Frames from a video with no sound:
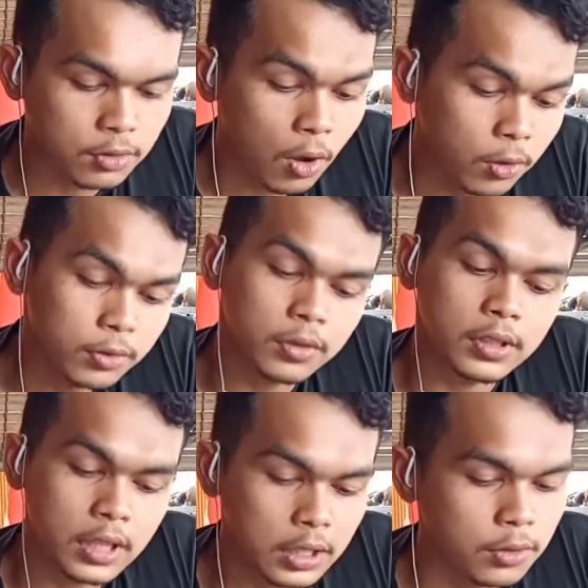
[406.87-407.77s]
the
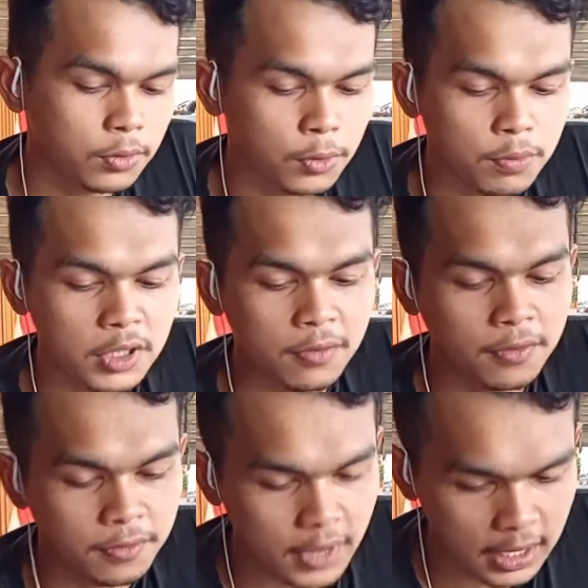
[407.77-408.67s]
fry don't
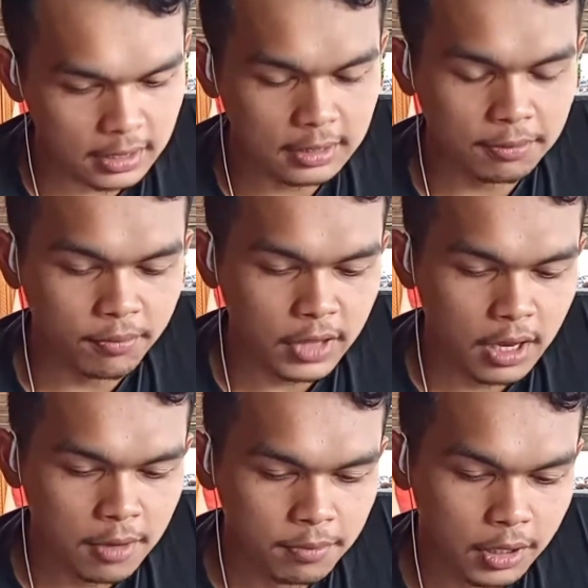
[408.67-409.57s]
need to be
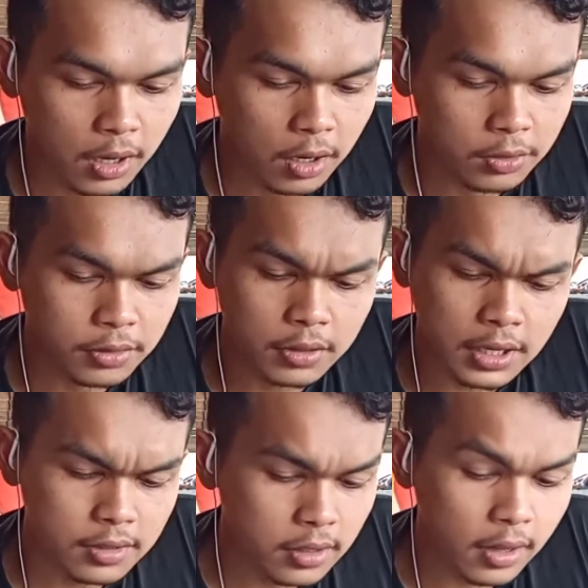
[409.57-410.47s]
fed
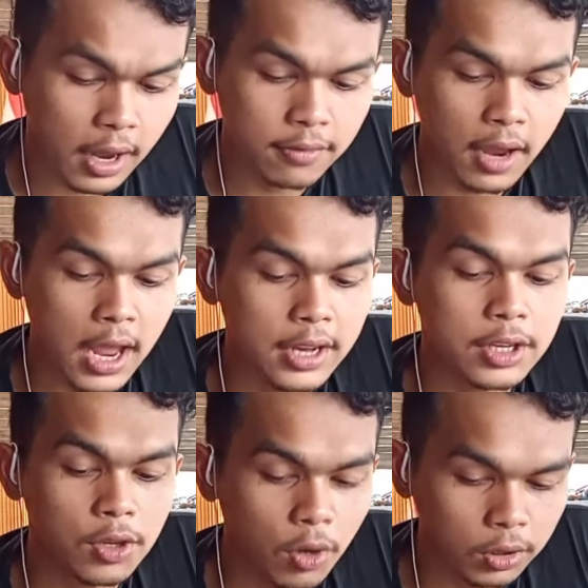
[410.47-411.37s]
because they
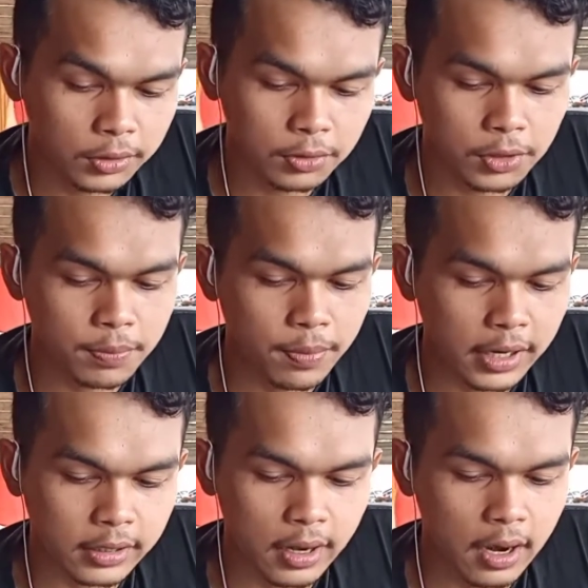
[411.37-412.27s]
still have egg
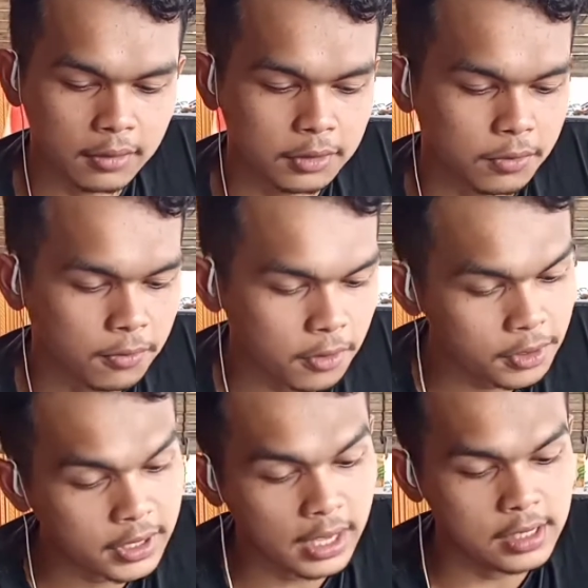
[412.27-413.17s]
yolk to spare.
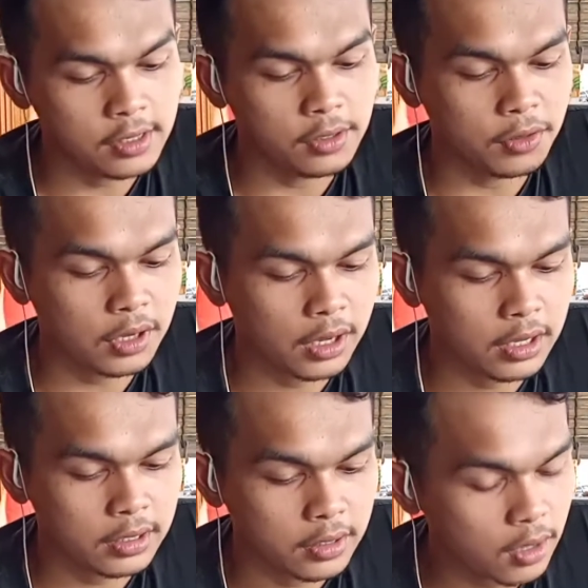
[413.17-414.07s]
After 4
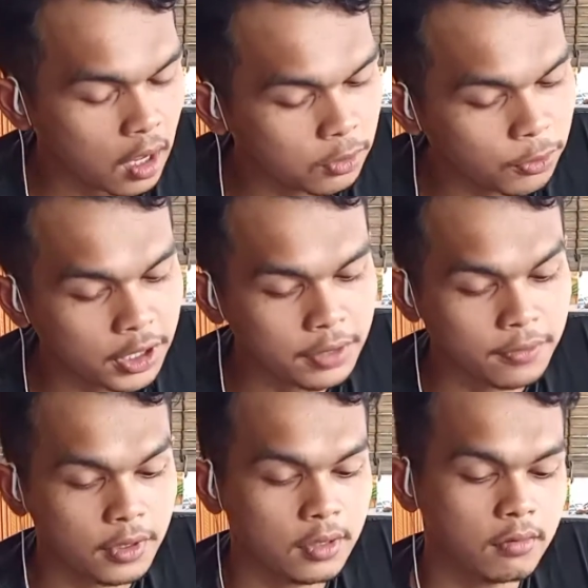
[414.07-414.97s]
days, you
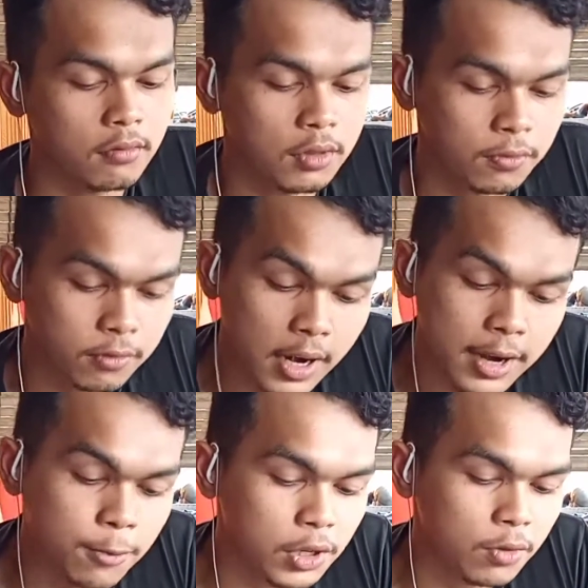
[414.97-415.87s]
can already
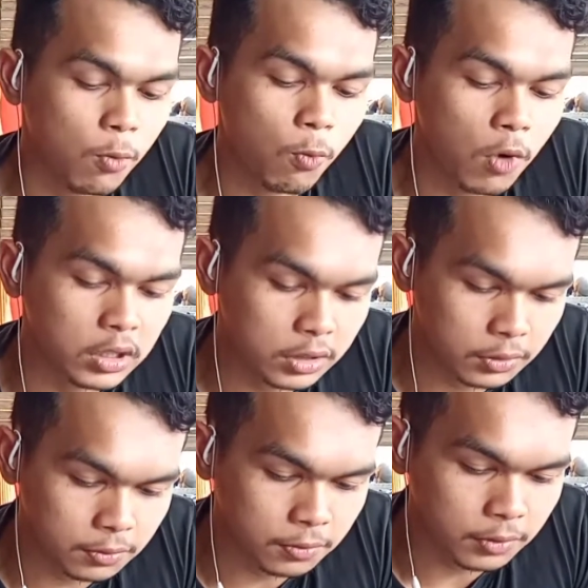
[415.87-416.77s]
feed the fry
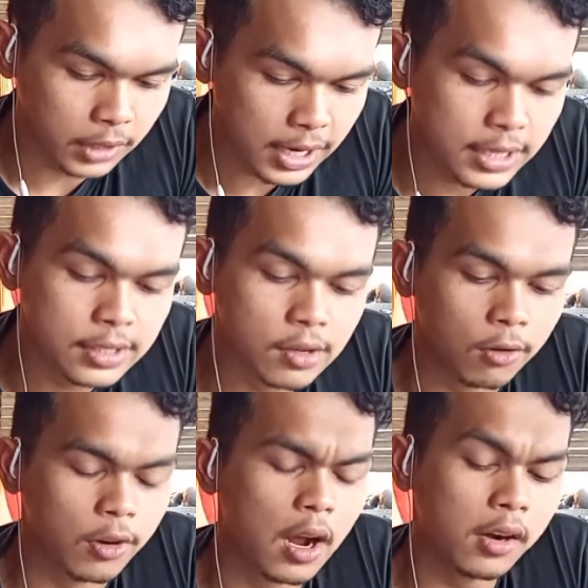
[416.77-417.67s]
with water,
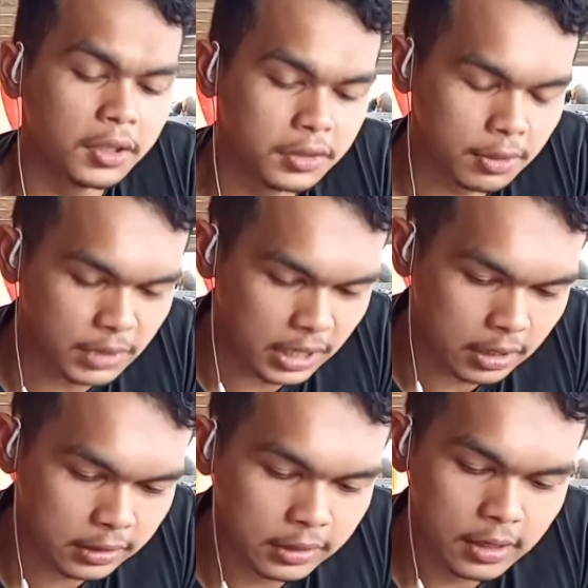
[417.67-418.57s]
fleece, or
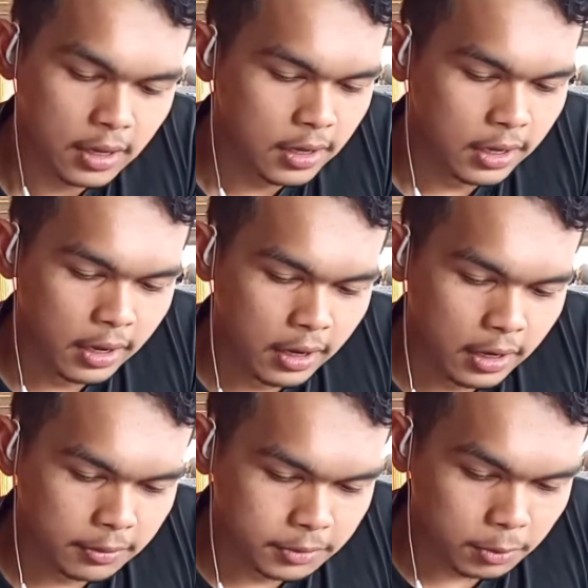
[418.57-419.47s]
artemia.
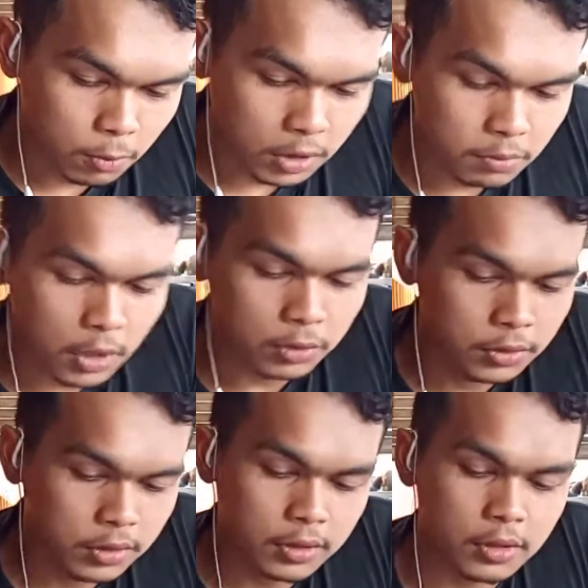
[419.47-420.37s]

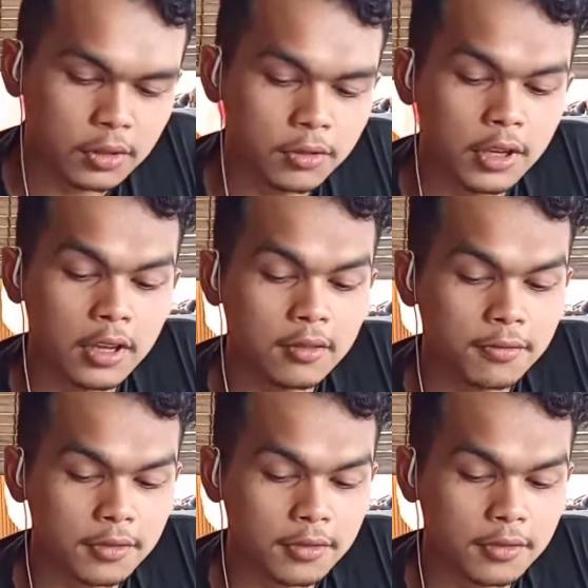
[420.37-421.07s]
After 1 month,